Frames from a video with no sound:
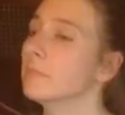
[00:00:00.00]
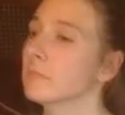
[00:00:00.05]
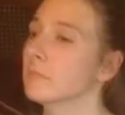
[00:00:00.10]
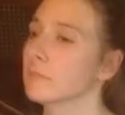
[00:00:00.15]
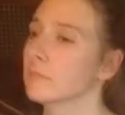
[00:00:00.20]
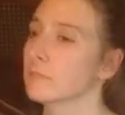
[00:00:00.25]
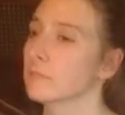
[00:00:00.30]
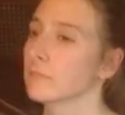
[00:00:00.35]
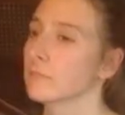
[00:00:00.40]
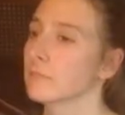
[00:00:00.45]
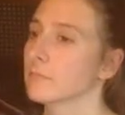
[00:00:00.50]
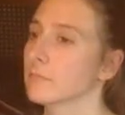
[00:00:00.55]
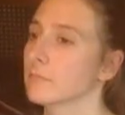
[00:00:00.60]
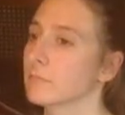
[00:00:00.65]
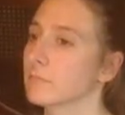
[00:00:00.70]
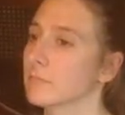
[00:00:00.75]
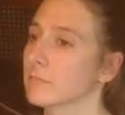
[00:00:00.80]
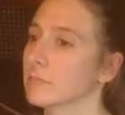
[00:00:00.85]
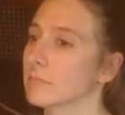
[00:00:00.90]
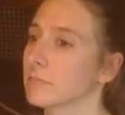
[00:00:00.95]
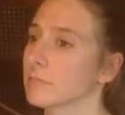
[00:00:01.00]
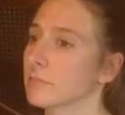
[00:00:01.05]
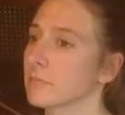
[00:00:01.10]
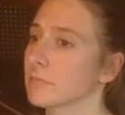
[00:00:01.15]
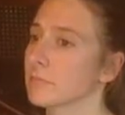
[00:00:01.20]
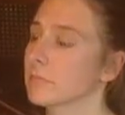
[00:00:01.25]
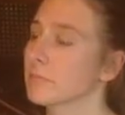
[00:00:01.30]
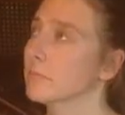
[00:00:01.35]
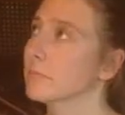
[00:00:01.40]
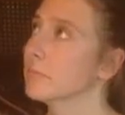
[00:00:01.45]
moist,
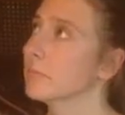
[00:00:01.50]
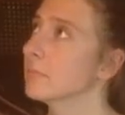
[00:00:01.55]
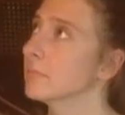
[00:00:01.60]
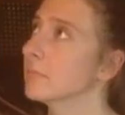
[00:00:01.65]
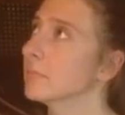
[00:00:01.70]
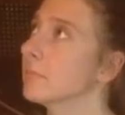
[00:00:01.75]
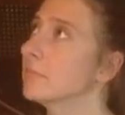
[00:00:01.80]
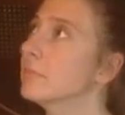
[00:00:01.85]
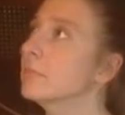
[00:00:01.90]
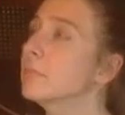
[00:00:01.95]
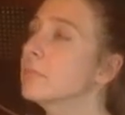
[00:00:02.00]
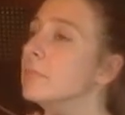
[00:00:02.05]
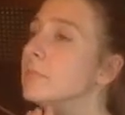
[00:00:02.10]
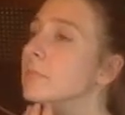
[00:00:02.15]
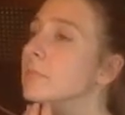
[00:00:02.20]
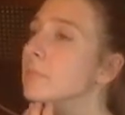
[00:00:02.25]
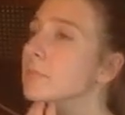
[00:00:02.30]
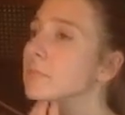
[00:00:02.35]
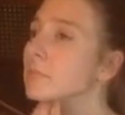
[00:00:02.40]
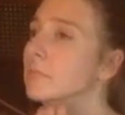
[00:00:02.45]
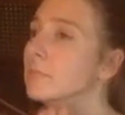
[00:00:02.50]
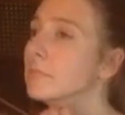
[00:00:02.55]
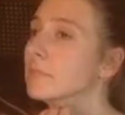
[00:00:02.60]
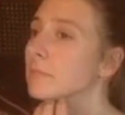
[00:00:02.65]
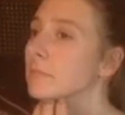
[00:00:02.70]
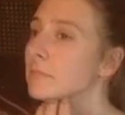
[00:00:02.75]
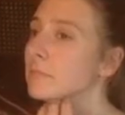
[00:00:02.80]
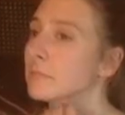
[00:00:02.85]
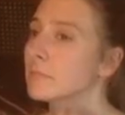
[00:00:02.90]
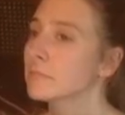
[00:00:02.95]
nothing draining.
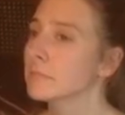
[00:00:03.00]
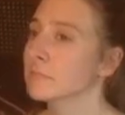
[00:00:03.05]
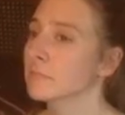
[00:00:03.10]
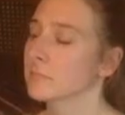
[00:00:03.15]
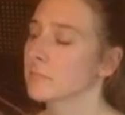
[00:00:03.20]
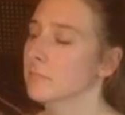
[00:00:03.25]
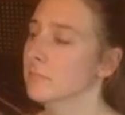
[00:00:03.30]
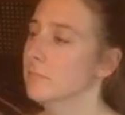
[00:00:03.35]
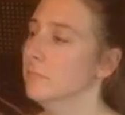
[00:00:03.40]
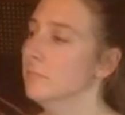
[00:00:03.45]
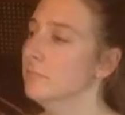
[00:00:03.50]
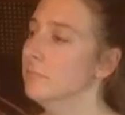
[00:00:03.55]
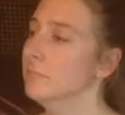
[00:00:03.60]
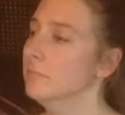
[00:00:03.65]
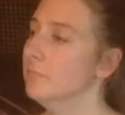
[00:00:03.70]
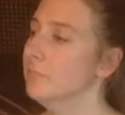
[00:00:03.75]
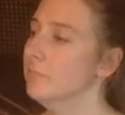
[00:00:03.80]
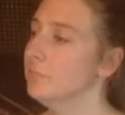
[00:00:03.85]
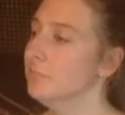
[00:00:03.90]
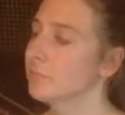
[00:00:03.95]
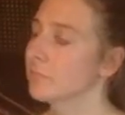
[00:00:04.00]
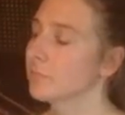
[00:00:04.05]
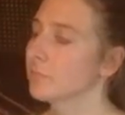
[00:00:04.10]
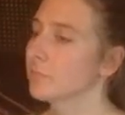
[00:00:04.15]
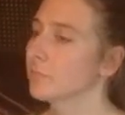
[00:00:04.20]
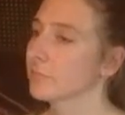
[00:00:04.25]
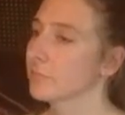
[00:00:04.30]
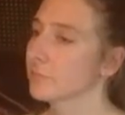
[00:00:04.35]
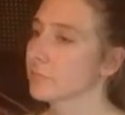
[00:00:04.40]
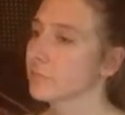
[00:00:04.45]
The turbinates are up there
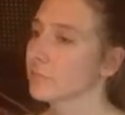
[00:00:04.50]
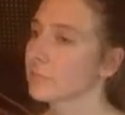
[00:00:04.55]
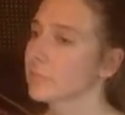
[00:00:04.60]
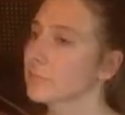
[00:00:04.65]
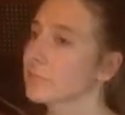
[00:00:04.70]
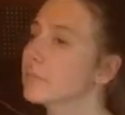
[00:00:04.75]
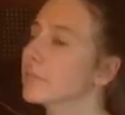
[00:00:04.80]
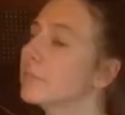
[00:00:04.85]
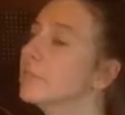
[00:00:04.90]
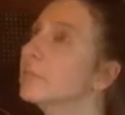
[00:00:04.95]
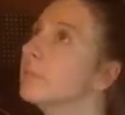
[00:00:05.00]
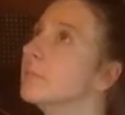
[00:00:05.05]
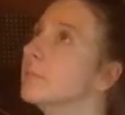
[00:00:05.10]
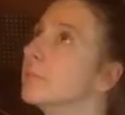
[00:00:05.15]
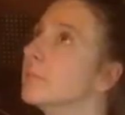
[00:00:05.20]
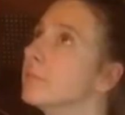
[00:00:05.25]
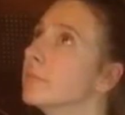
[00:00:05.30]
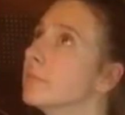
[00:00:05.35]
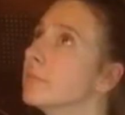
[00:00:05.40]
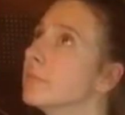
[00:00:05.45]
and they look